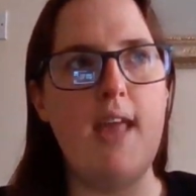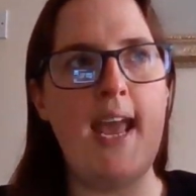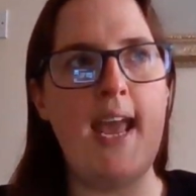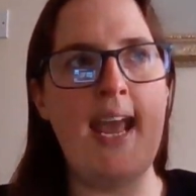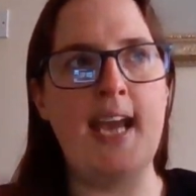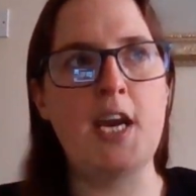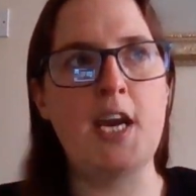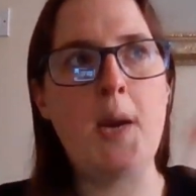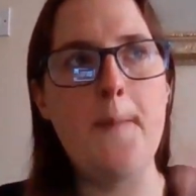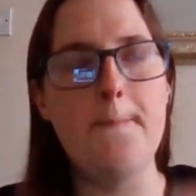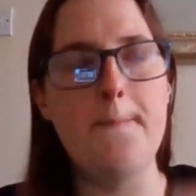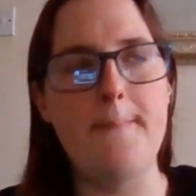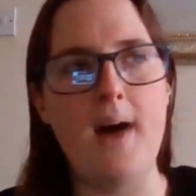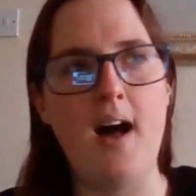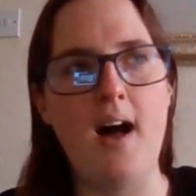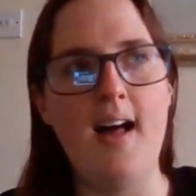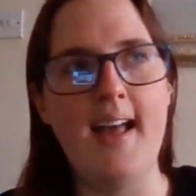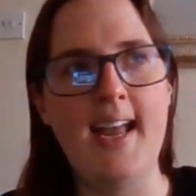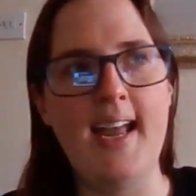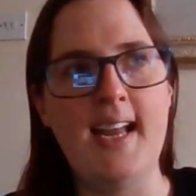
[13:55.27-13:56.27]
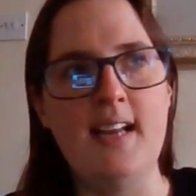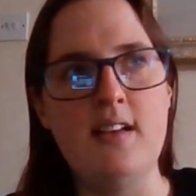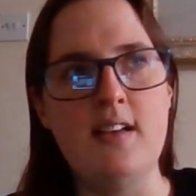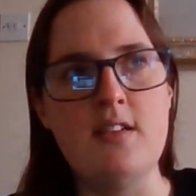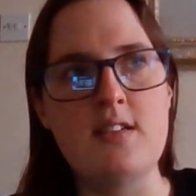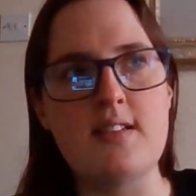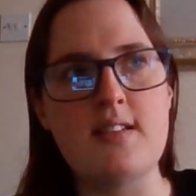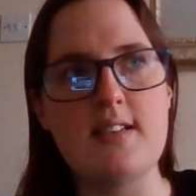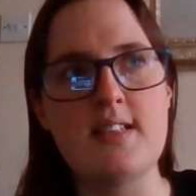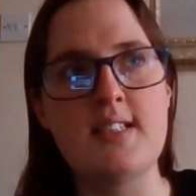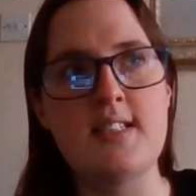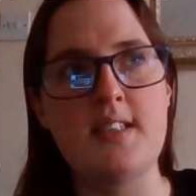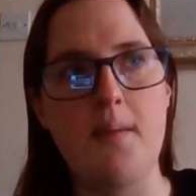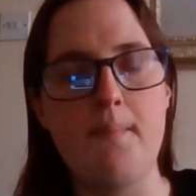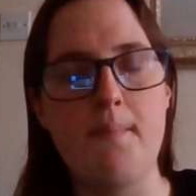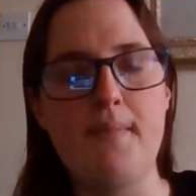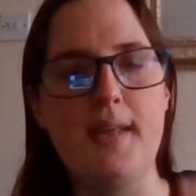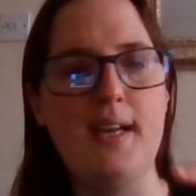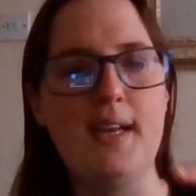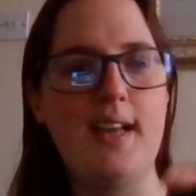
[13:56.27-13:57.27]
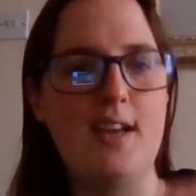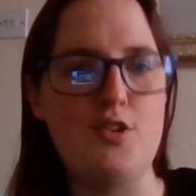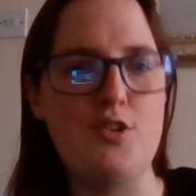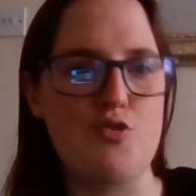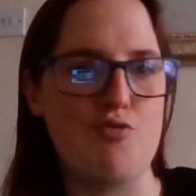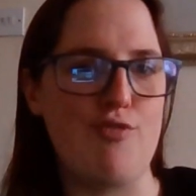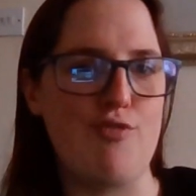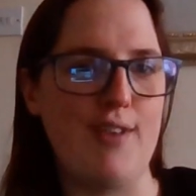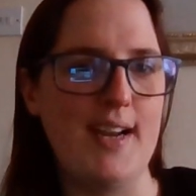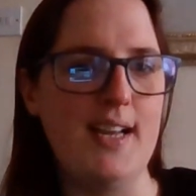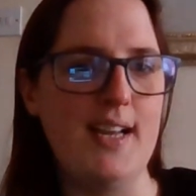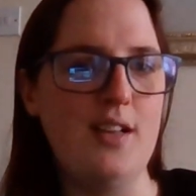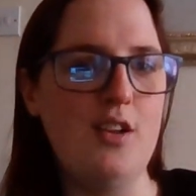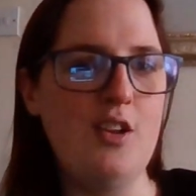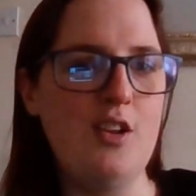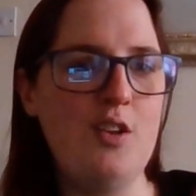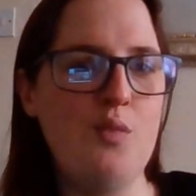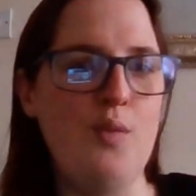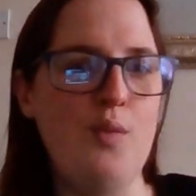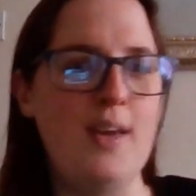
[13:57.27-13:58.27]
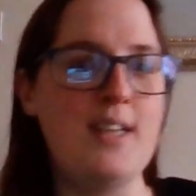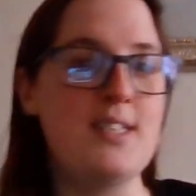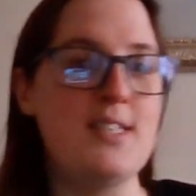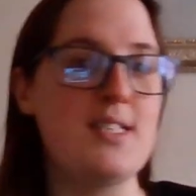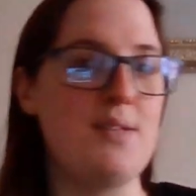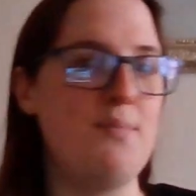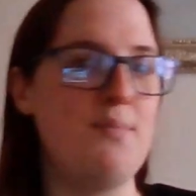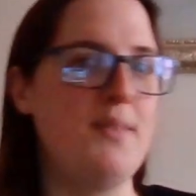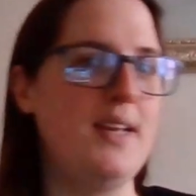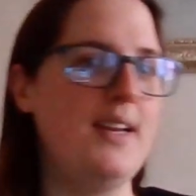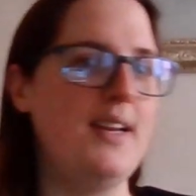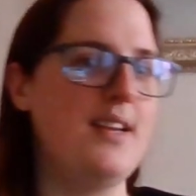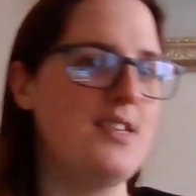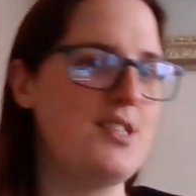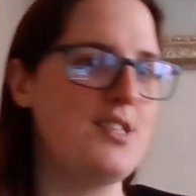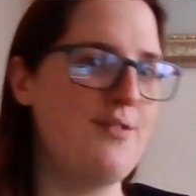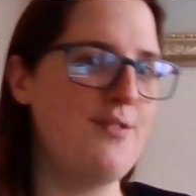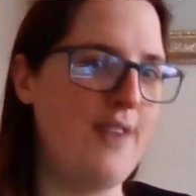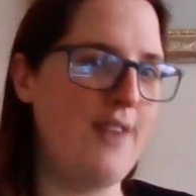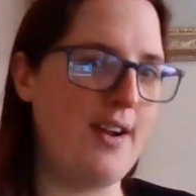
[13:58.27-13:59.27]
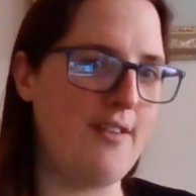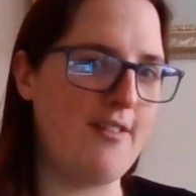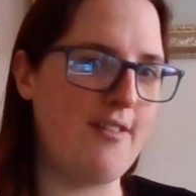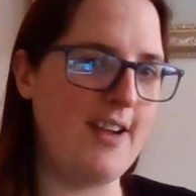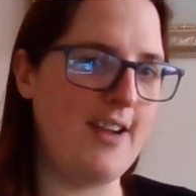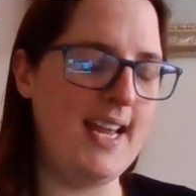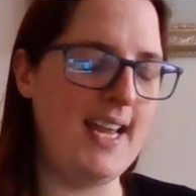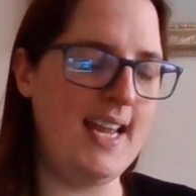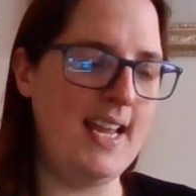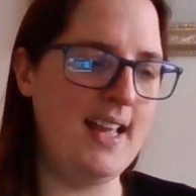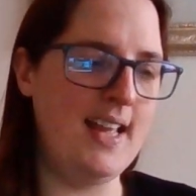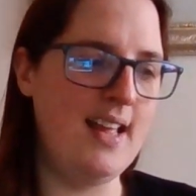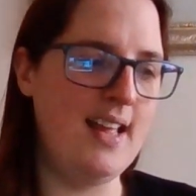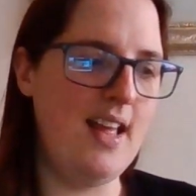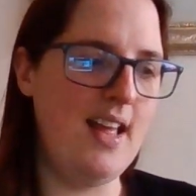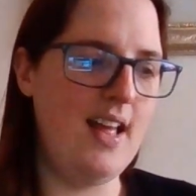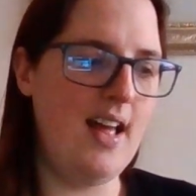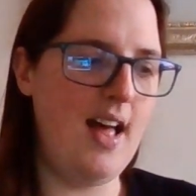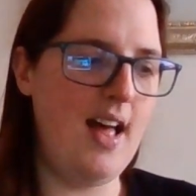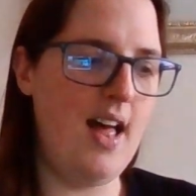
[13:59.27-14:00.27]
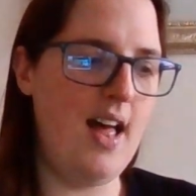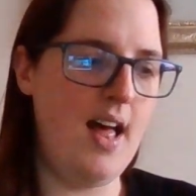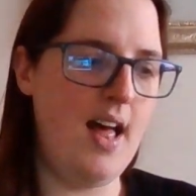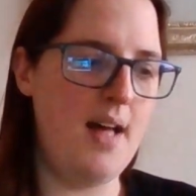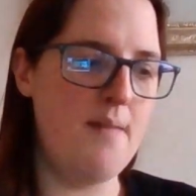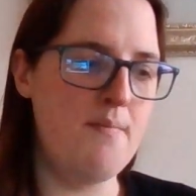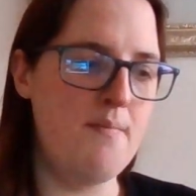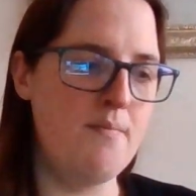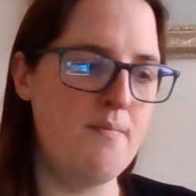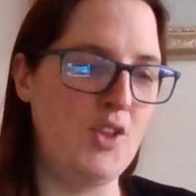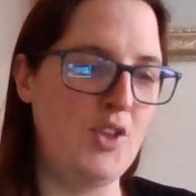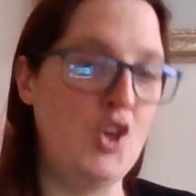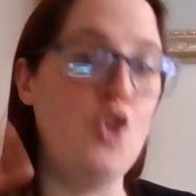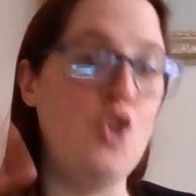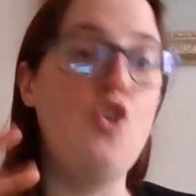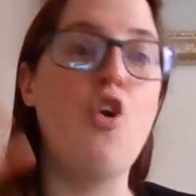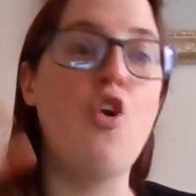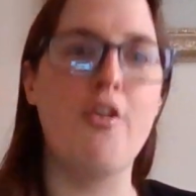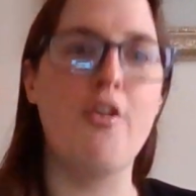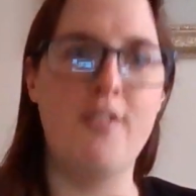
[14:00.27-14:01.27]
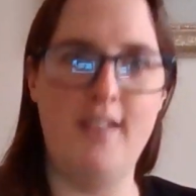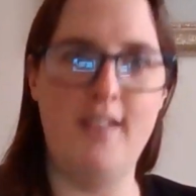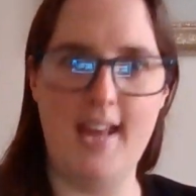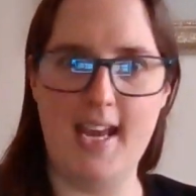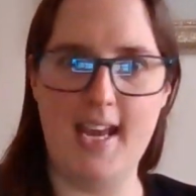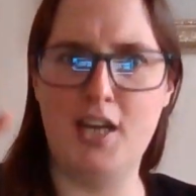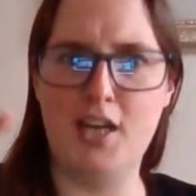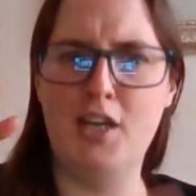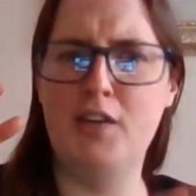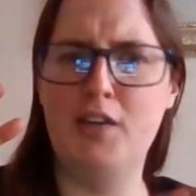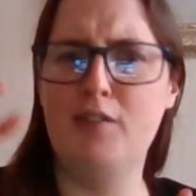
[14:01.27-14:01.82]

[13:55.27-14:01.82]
it combined something that's real with something that's very gothic